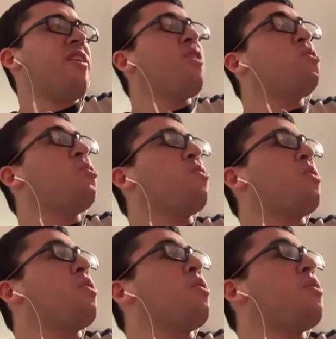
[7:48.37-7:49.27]

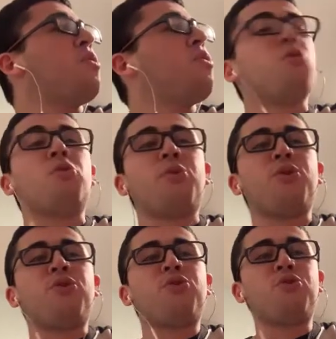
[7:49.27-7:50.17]
Hopefully, no
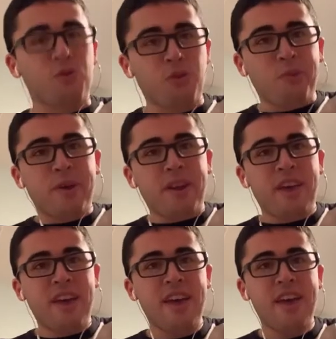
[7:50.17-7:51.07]
one's stupid
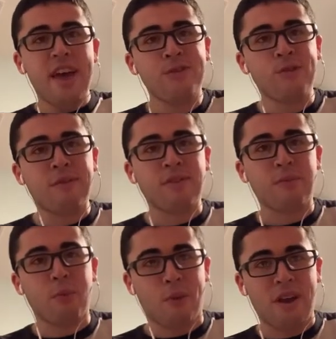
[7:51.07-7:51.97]
and drives
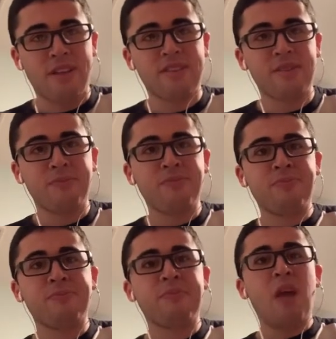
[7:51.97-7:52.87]
like morons.
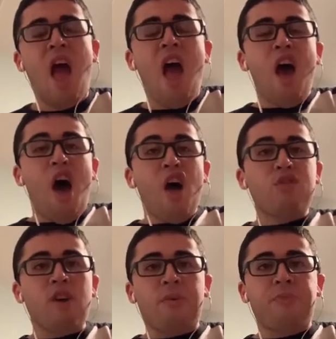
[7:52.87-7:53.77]

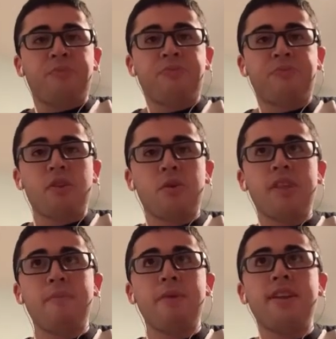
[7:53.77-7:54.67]
So, with
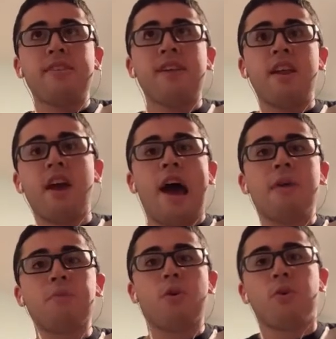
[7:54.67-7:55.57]
that being said,
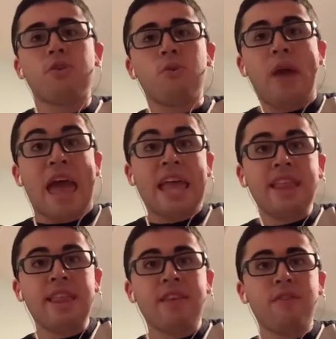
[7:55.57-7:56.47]
I'm going to
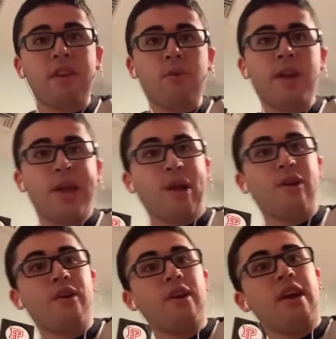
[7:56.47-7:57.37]
end the video
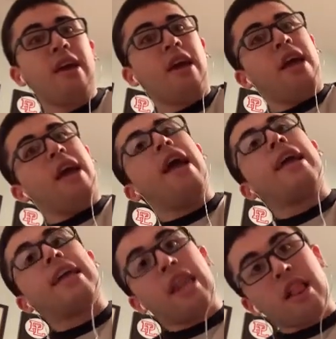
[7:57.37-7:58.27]
here
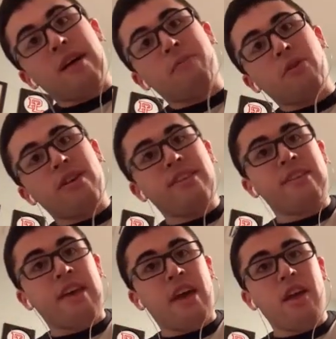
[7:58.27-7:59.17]
and get it uploaded
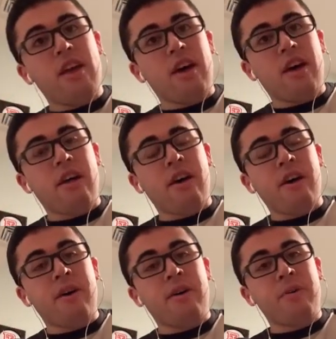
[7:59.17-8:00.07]
tonight.
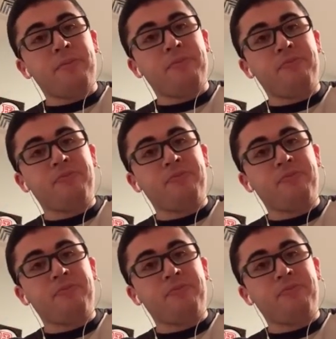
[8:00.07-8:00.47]
Um,